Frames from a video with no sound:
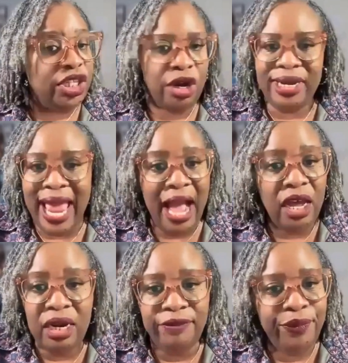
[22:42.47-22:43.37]
They're not
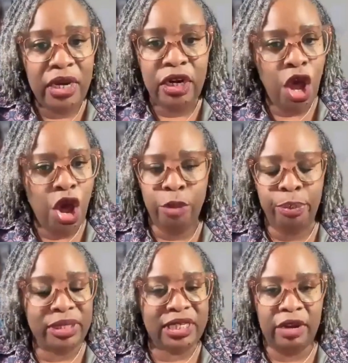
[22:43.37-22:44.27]
going to fund
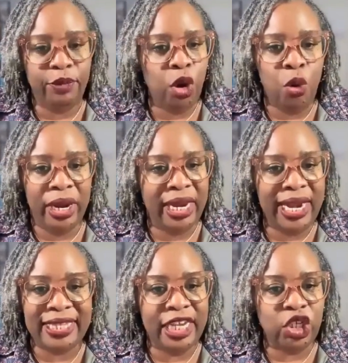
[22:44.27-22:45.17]
100% of your
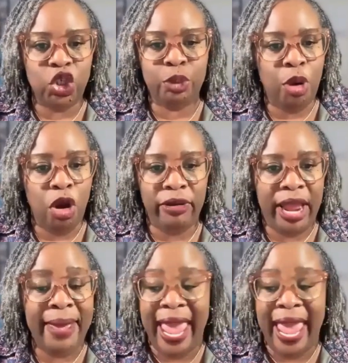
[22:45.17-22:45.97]
organization's program.